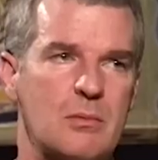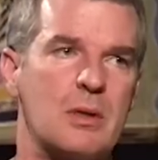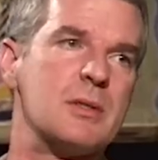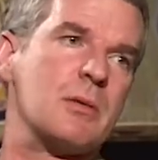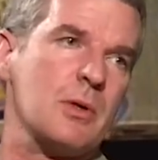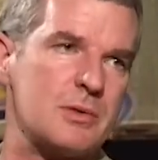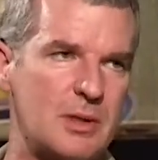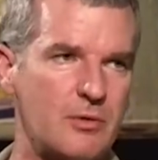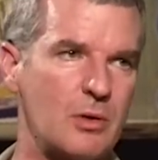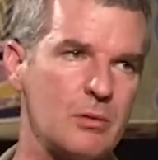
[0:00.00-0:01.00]
what is the most
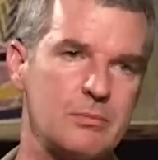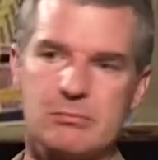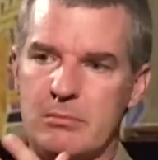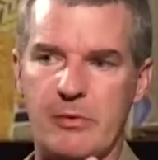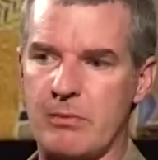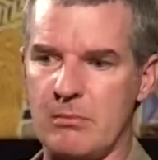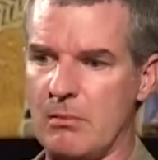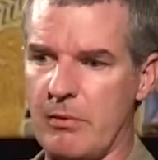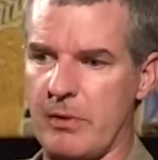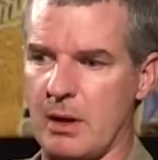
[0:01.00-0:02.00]
difficult
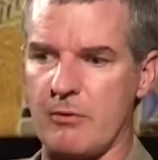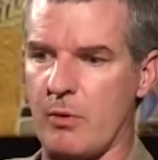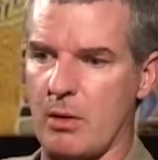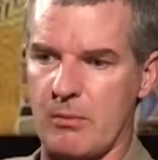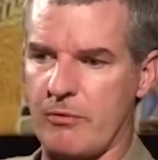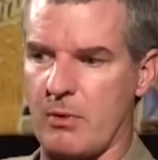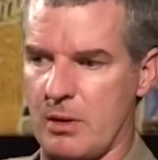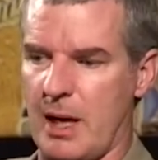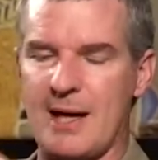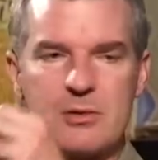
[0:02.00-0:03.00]
thing for,
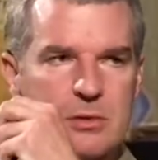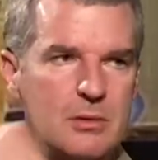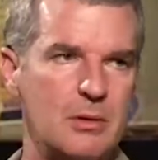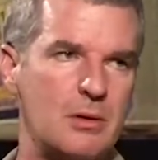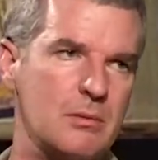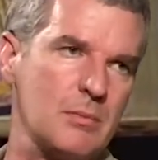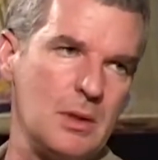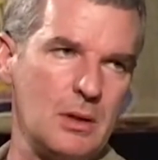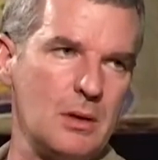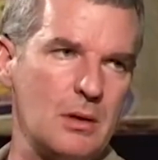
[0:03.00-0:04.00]
for an actor to learn
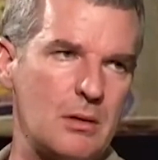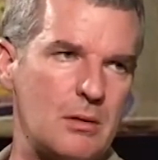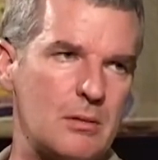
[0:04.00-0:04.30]
uh,